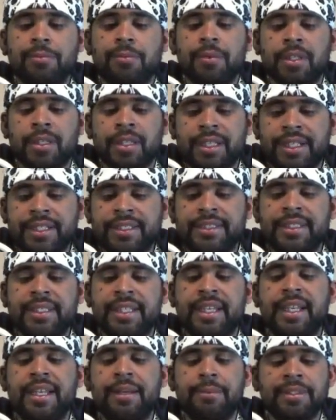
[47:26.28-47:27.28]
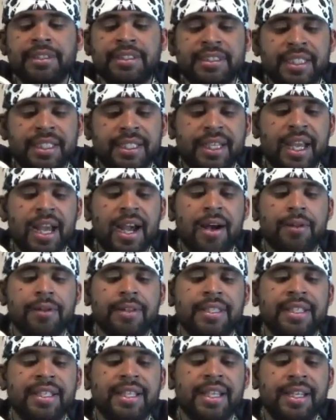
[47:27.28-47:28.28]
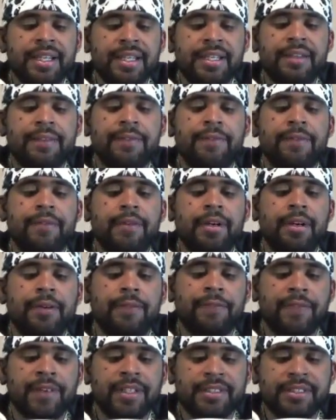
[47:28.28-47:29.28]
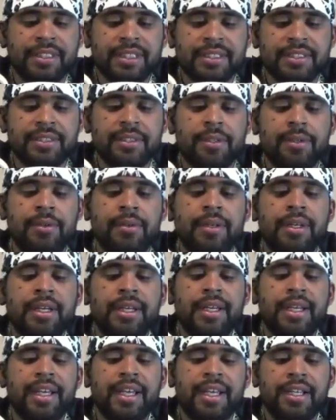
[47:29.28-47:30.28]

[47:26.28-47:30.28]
was released, he would seek out the Indian Francisco